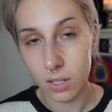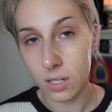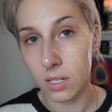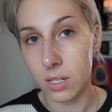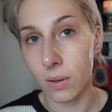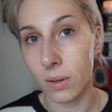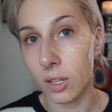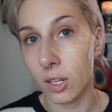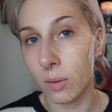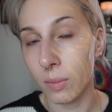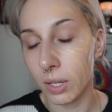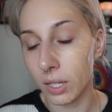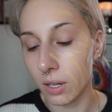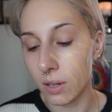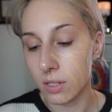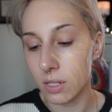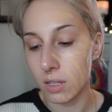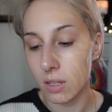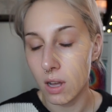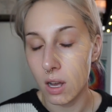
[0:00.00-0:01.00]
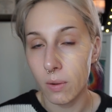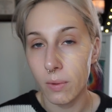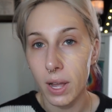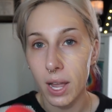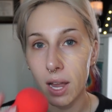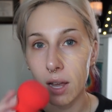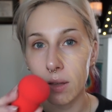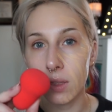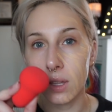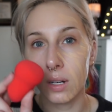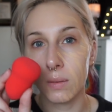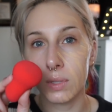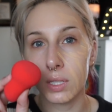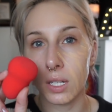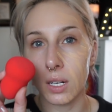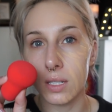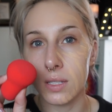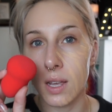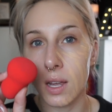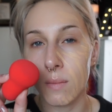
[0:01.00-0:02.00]
So a little bit goes a long way. And then I'm just
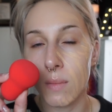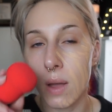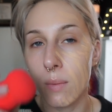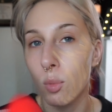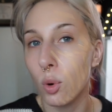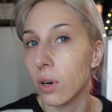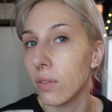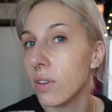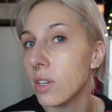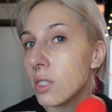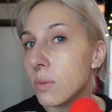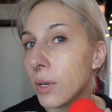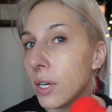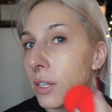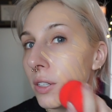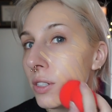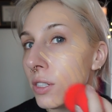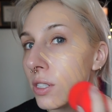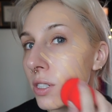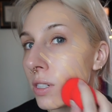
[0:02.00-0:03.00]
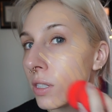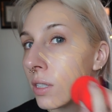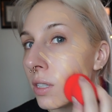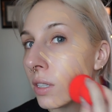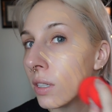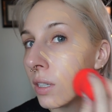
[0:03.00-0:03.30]
gonna take my Morphe sponge